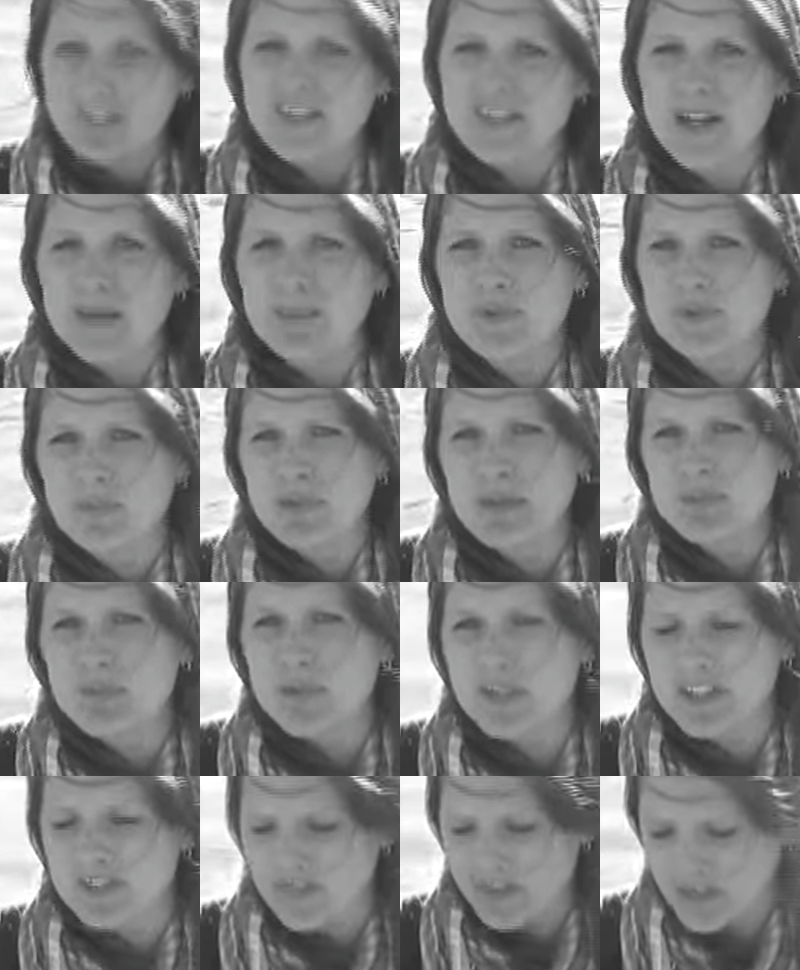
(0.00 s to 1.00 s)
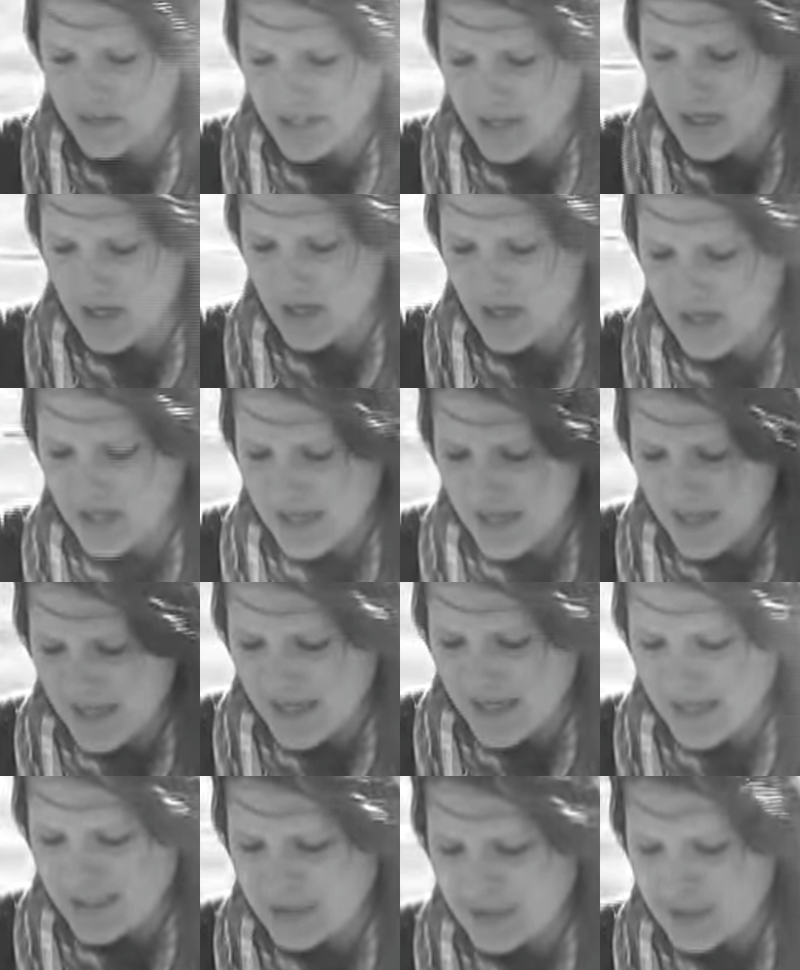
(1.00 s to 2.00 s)
types of people living there.
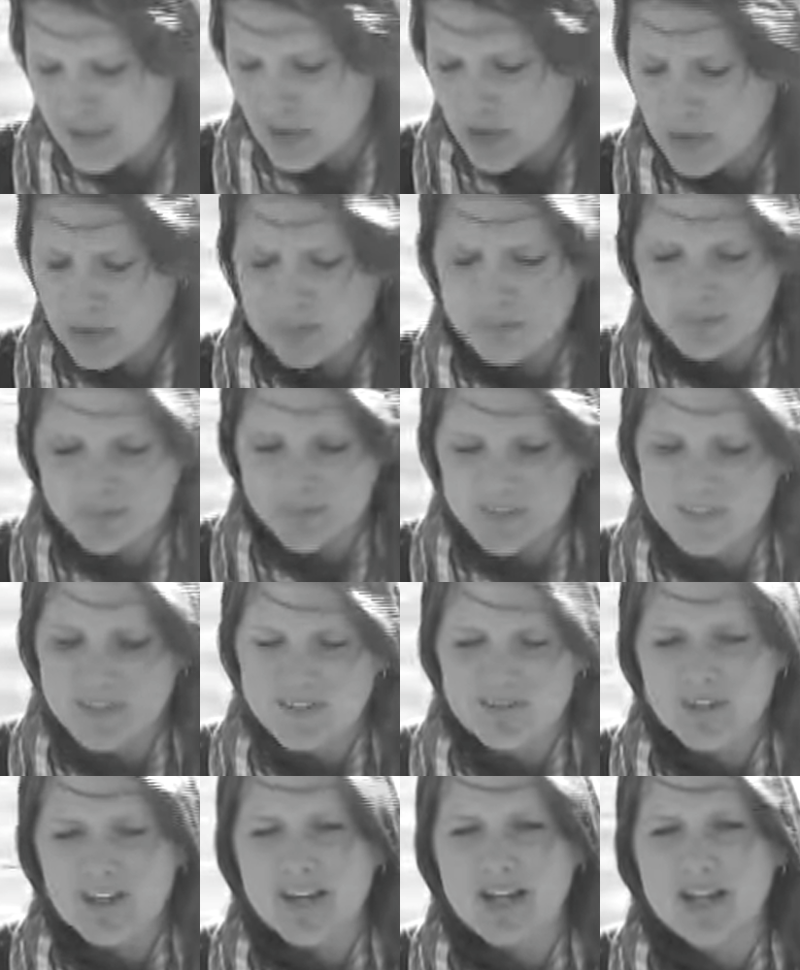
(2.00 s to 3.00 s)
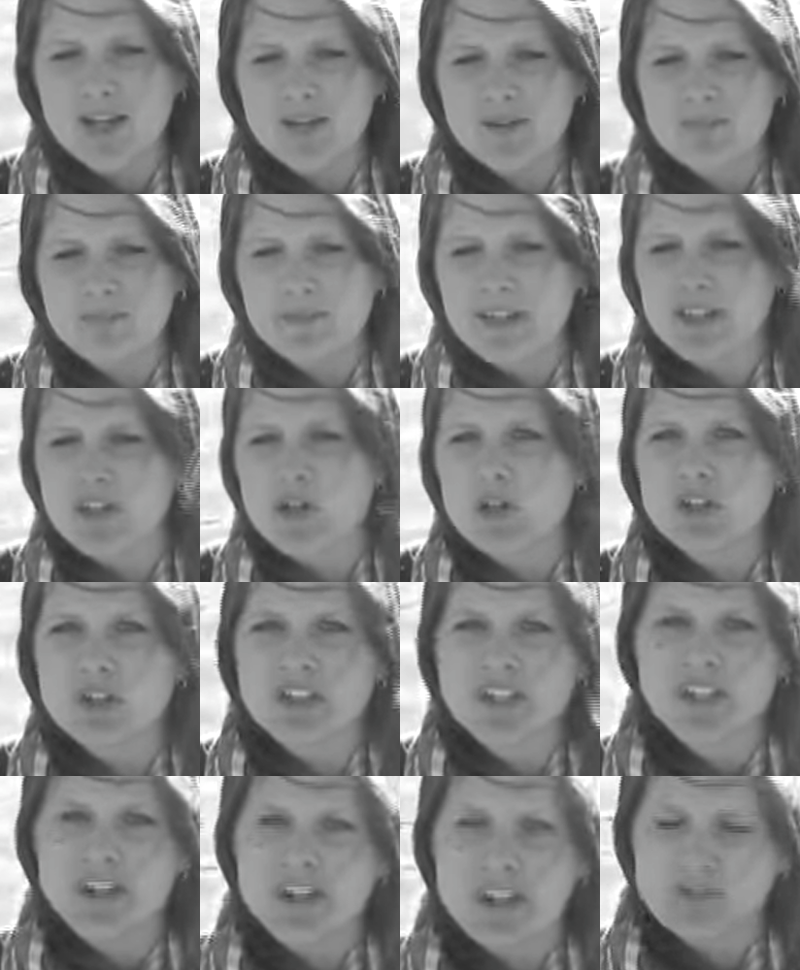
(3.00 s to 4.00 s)
And so it's a very big
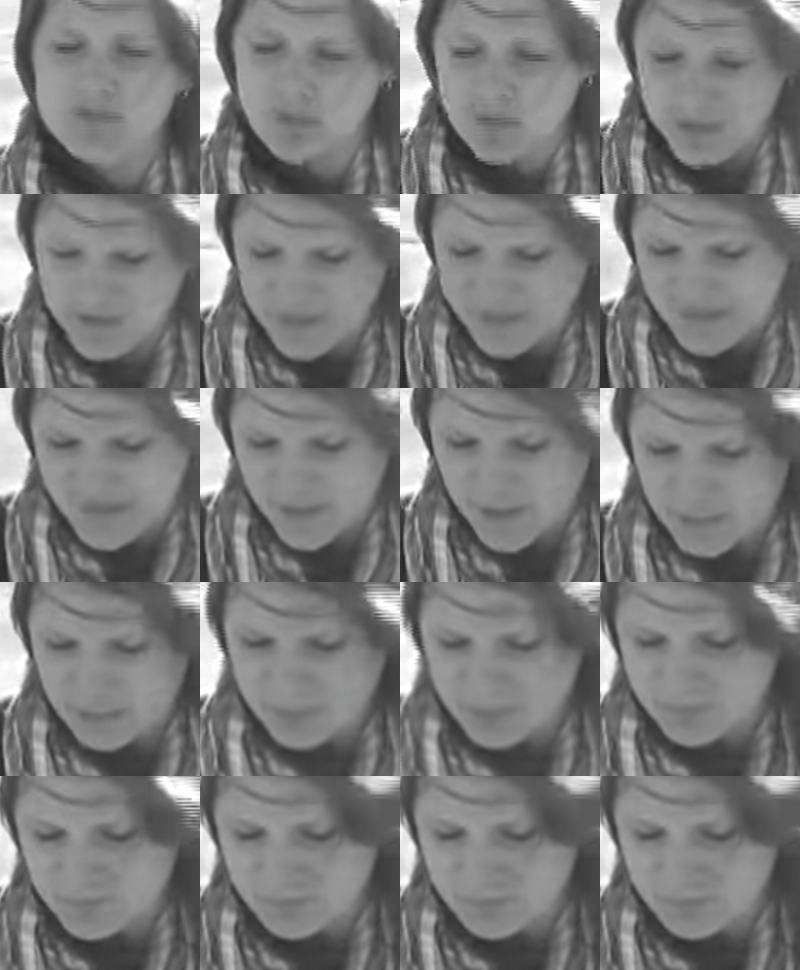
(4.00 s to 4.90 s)
culinary influence there.